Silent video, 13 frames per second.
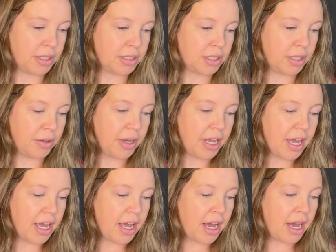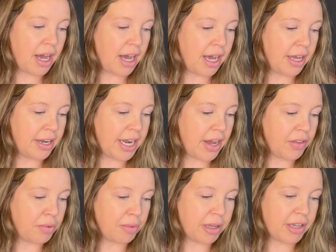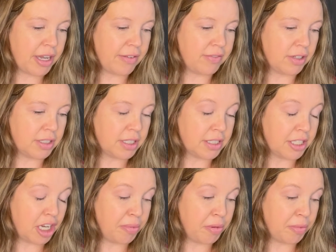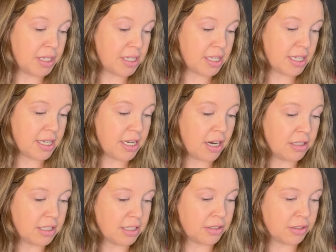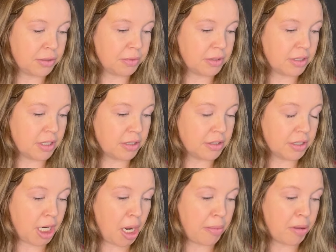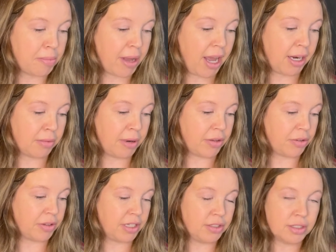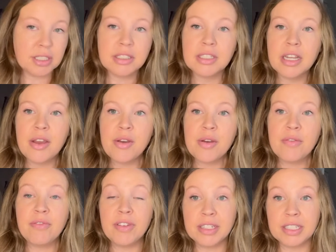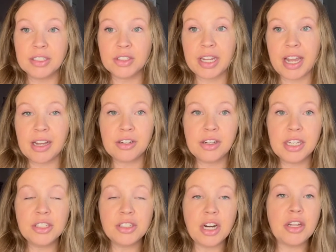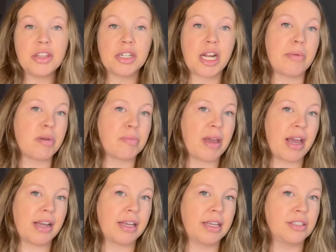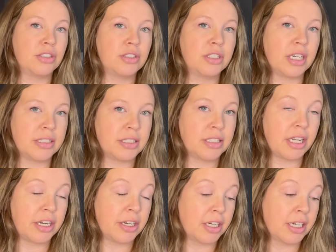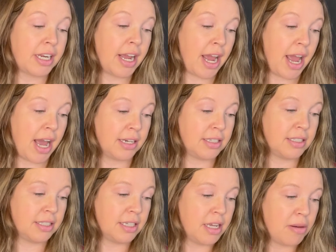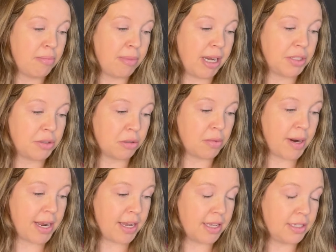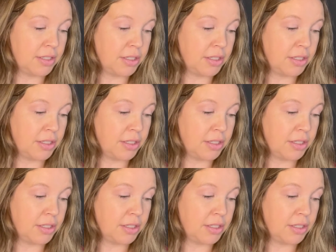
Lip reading: So now that we have looked this up and we see all these search results are coming back rather than just vintage cat cookie jar, they're coming back as Cheshire Cat by Doran.